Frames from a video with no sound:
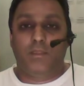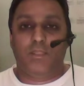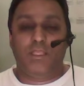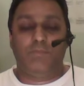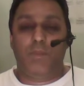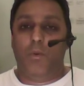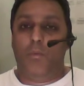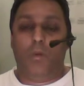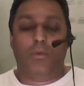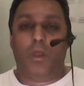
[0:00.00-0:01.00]
These
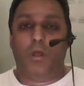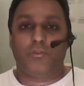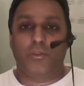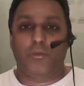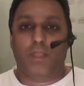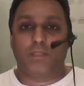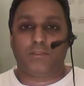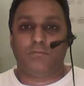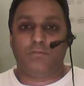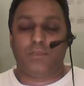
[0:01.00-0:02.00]
people can't do
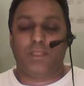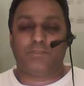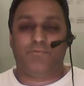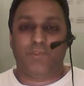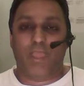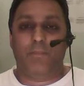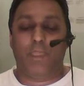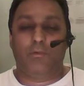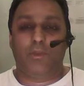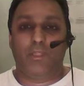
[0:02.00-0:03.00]
that. For them,
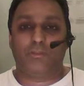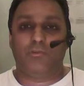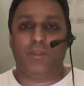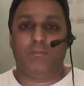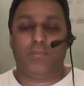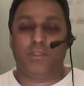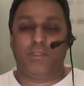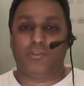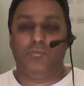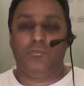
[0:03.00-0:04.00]
it would literally be
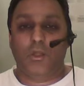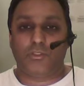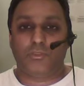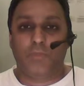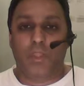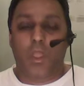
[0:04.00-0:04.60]
too much.